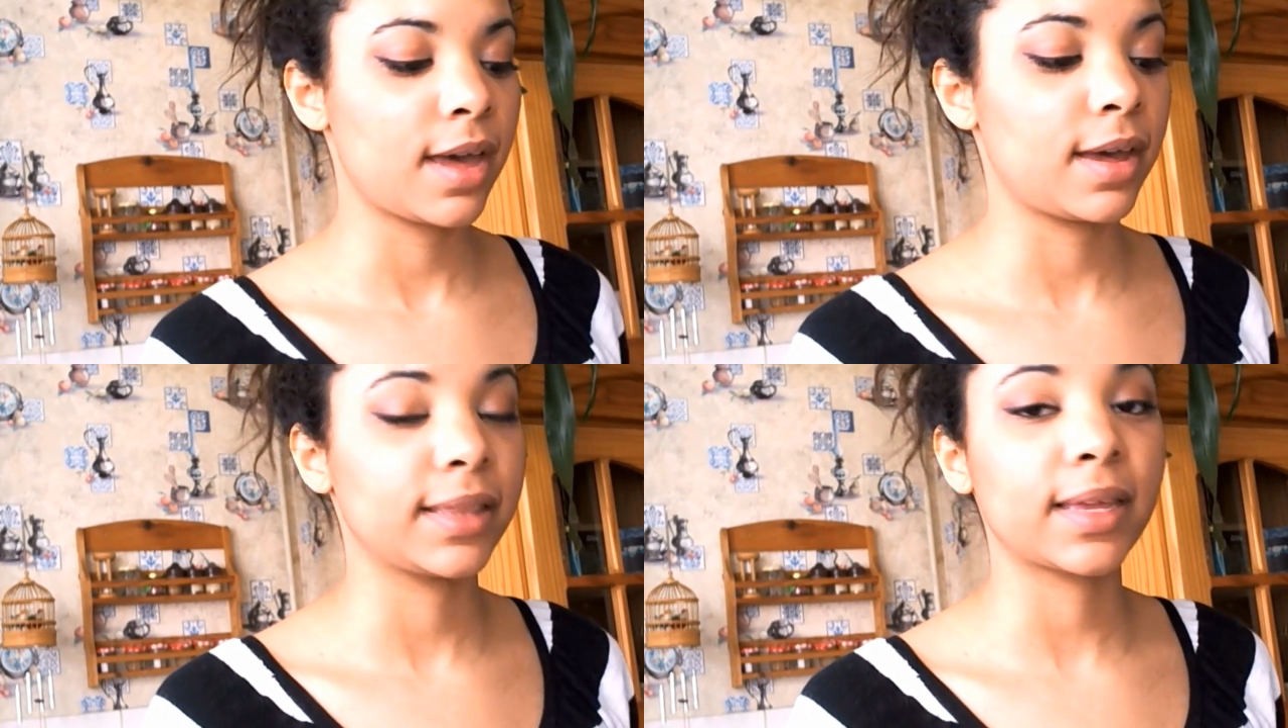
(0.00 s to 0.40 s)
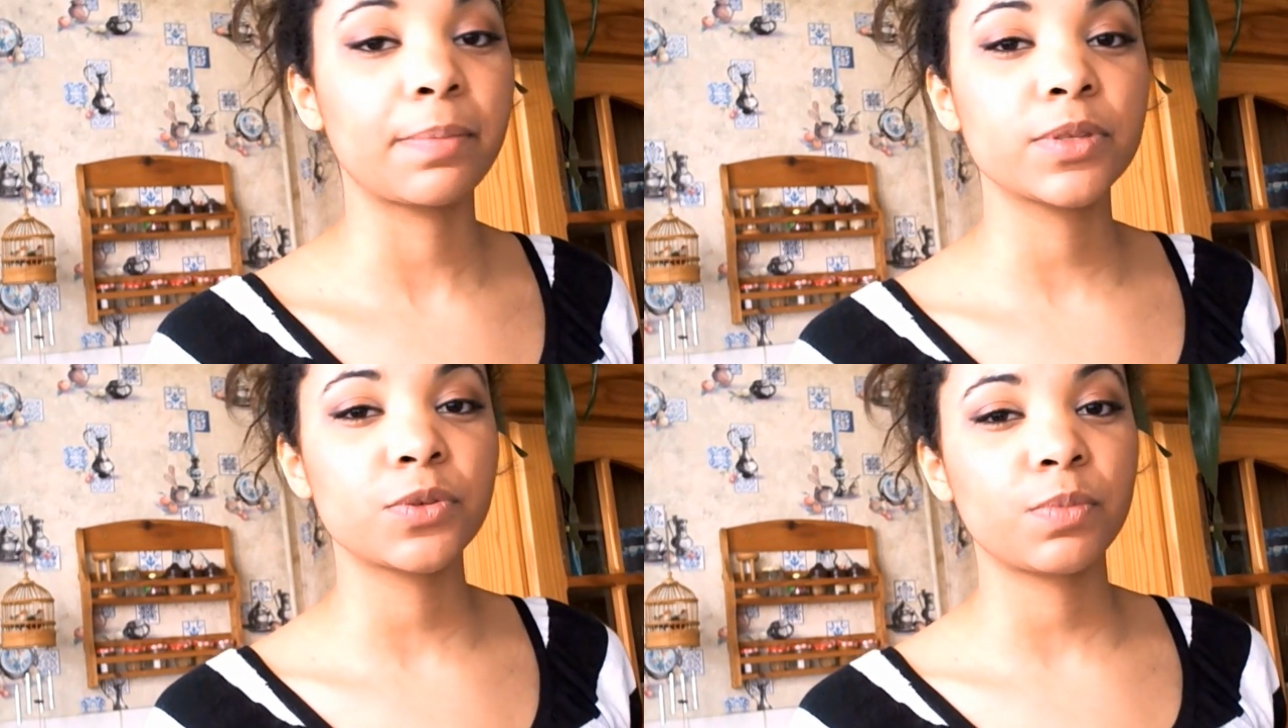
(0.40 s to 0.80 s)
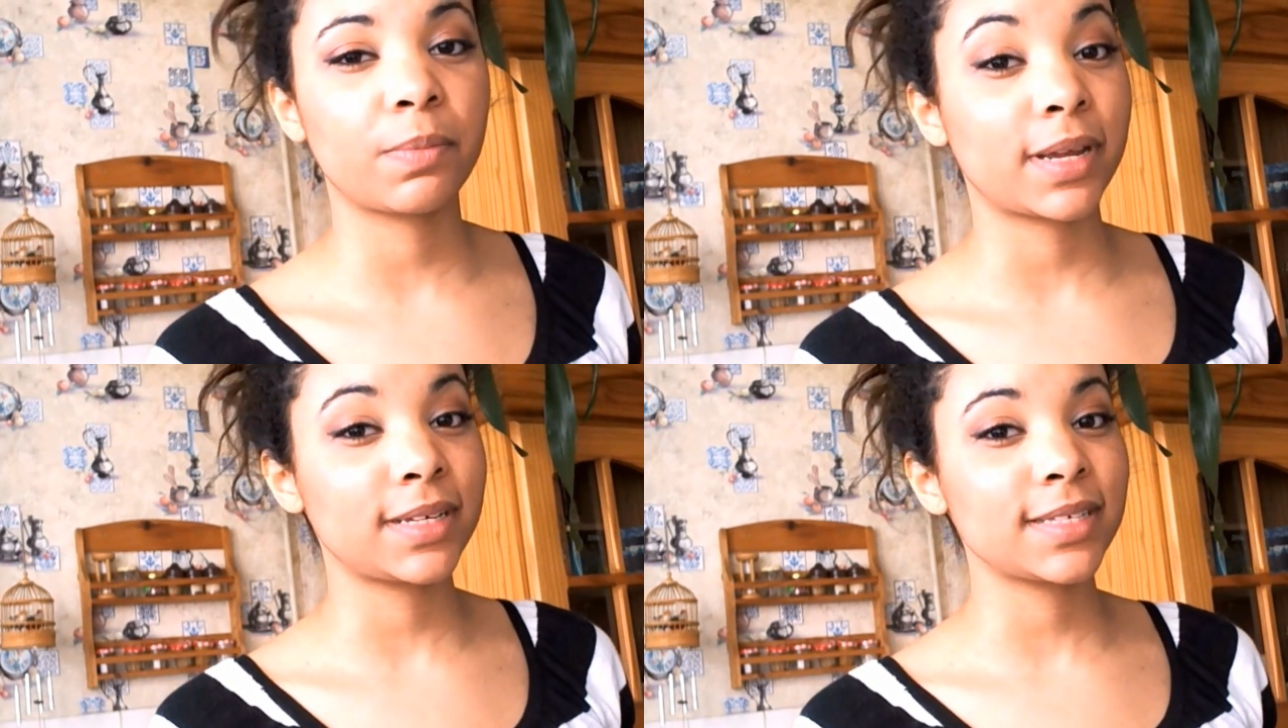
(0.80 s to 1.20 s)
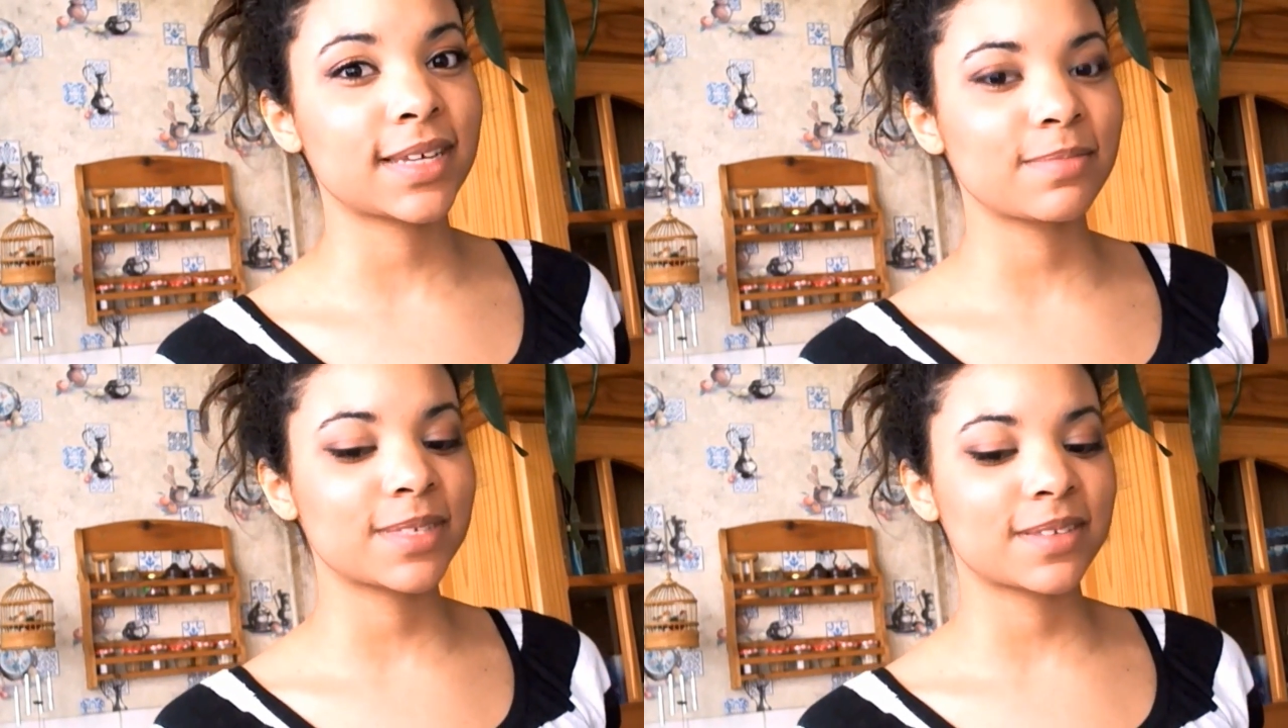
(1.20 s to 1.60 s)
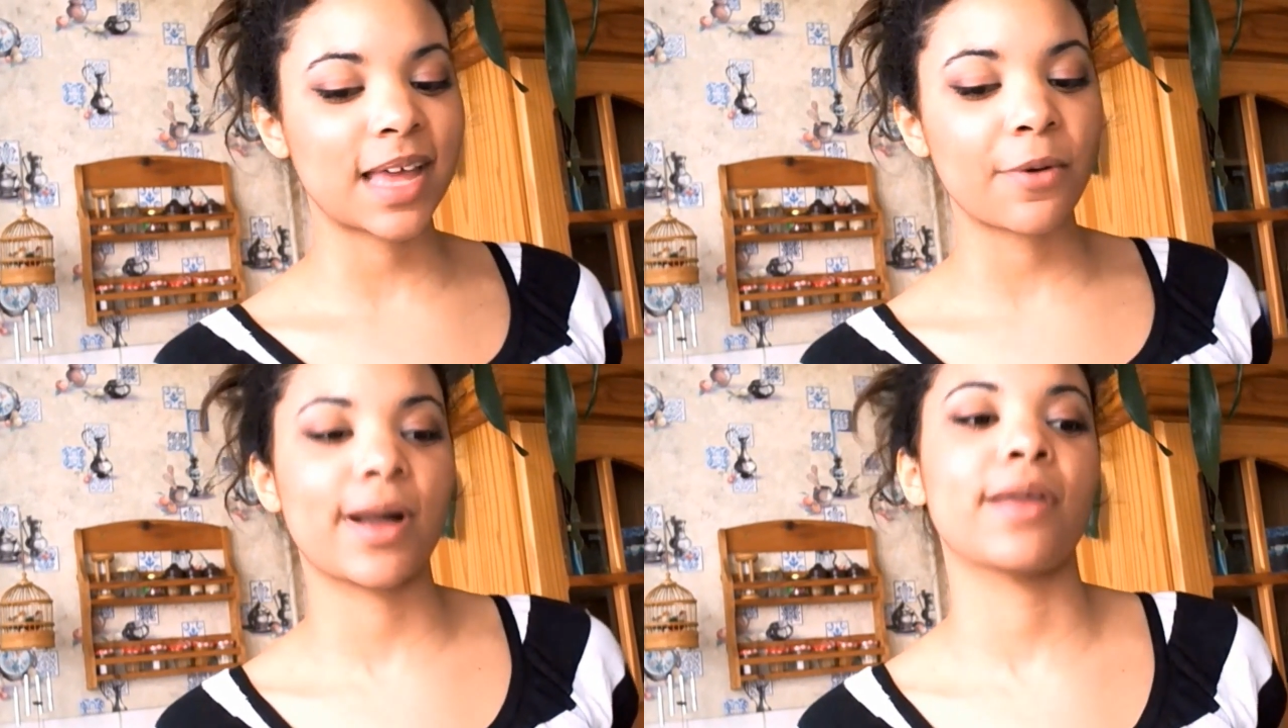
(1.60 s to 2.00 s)
It happened to me many times, so
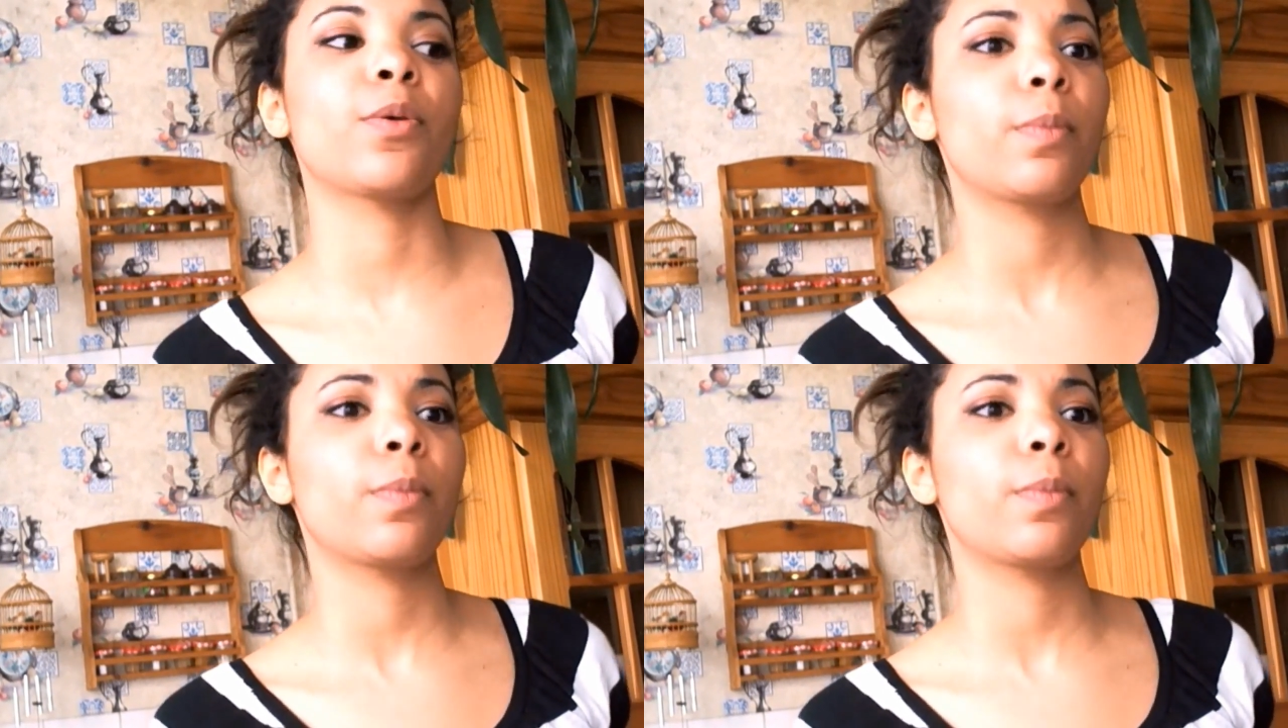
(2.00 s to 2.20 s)
now I know